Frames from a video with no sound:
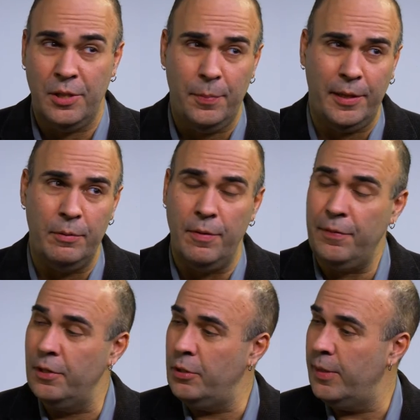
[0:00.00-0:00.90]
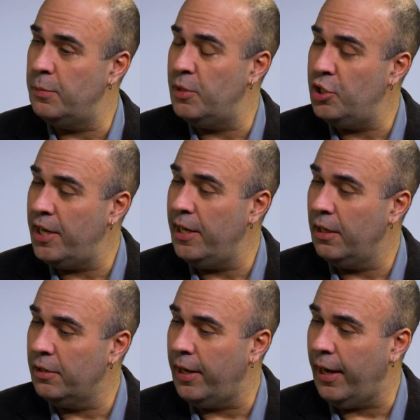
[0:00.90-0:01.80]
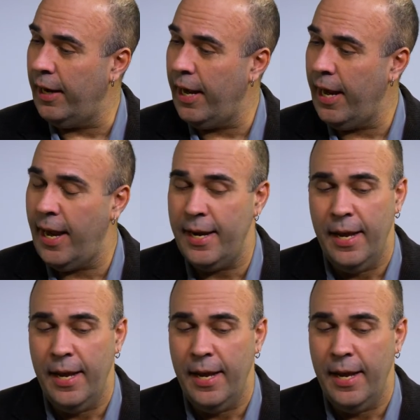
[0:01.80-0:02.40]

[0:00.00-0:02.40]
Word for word: typically referred to as machine learning. And